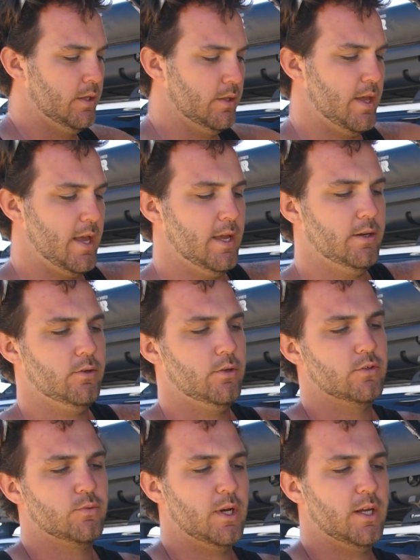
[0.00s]
the handle
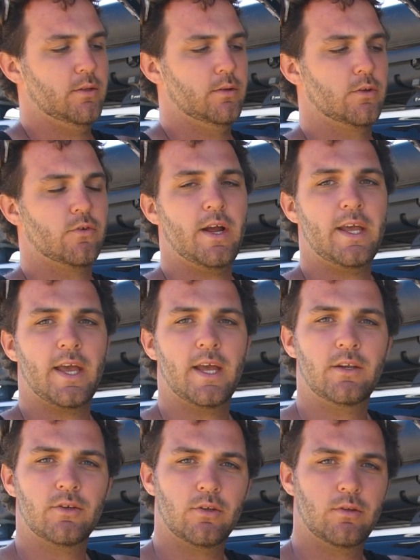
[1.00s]
as well, great
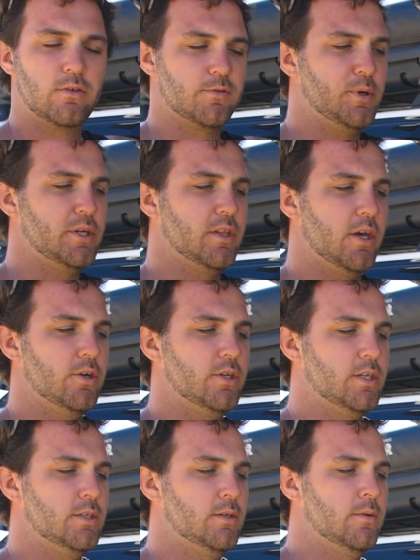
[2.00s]
handle, spring
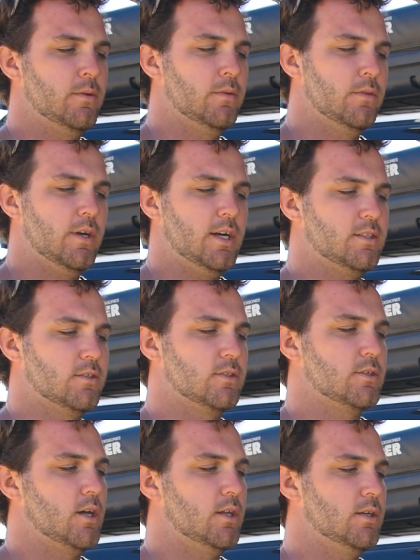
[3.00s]
loaded, nice and
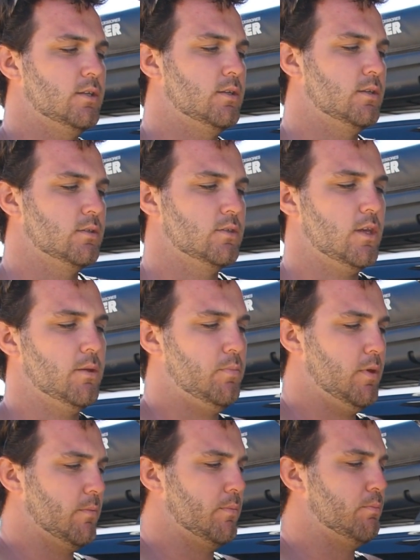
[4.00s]
solid
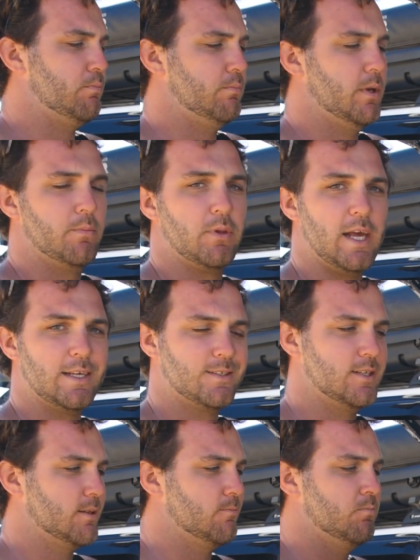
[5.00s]
bit of
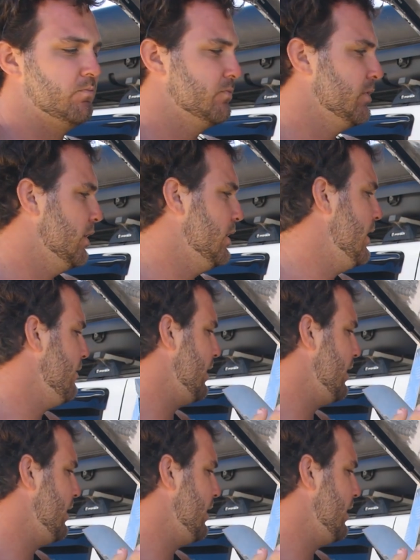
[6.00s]
plastic, never